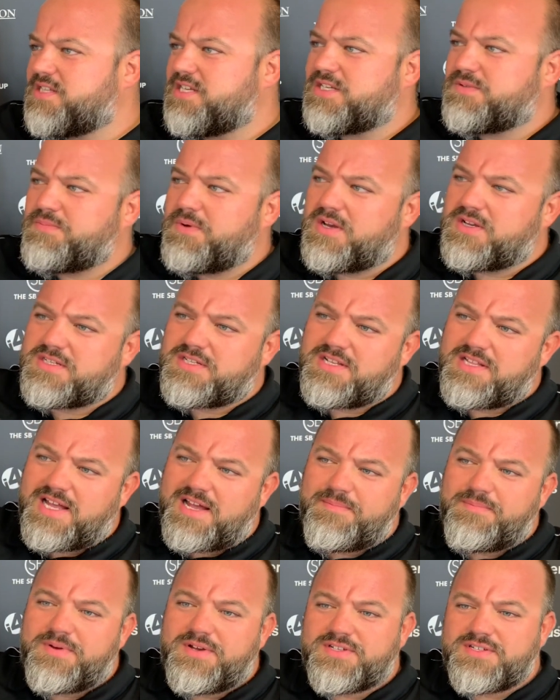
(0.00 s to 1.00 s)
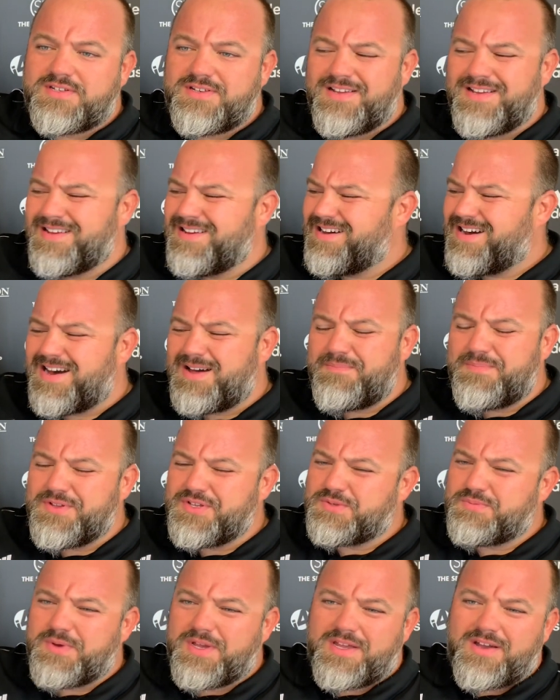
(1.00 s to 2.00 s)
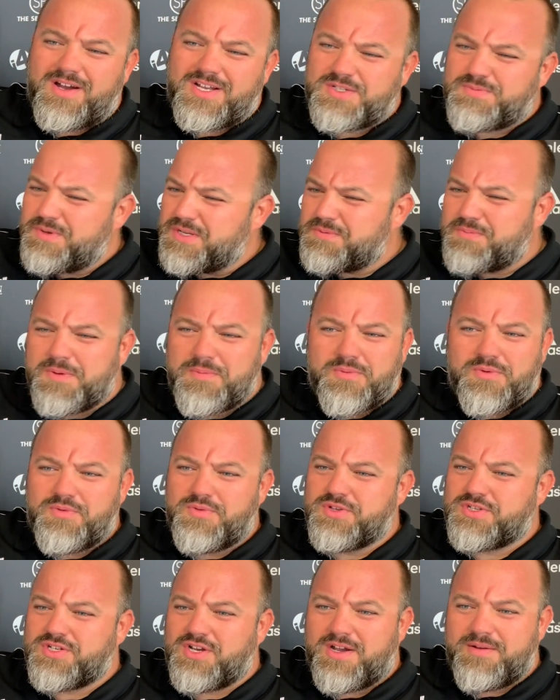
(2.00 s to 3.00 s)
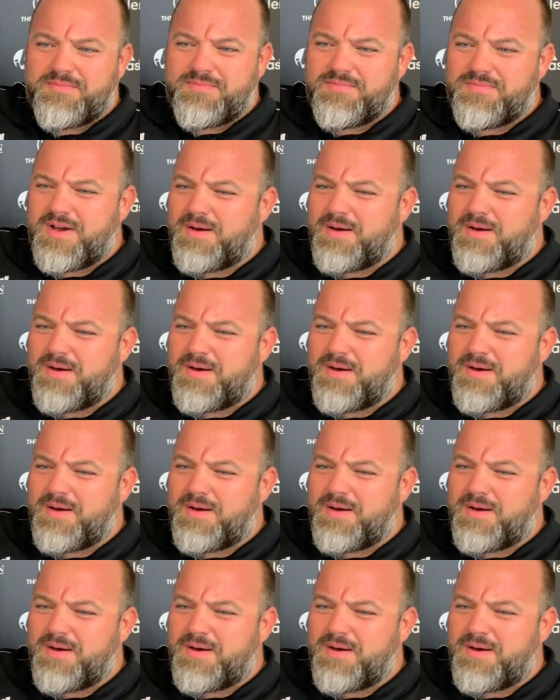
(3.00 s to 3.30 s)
to this person and that person. I've been speaking. I speak to people all the time.